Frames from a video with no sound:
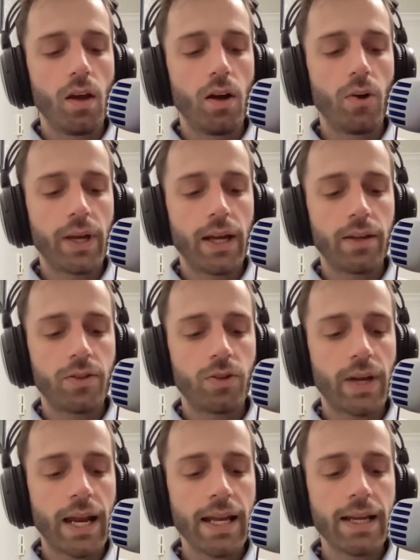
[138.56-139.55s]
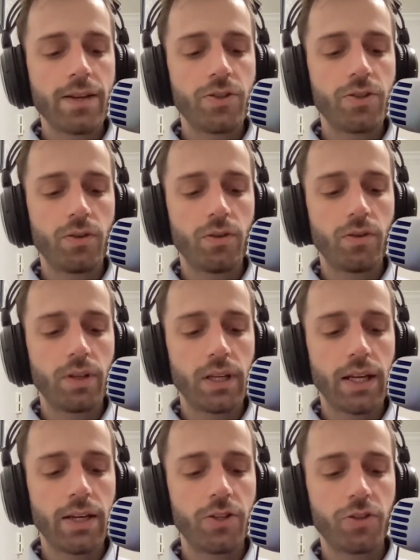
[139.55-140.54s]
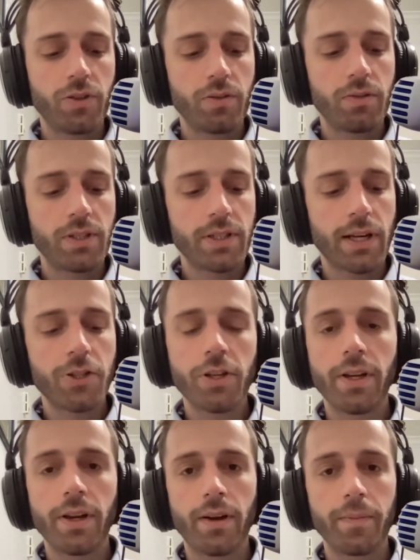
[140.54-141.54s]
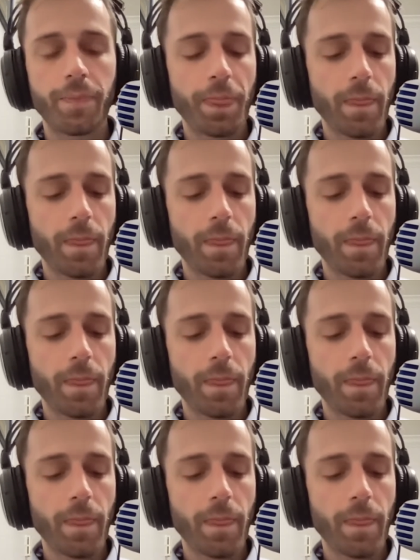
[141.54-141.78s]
Okay, so getting into the initial discussion here,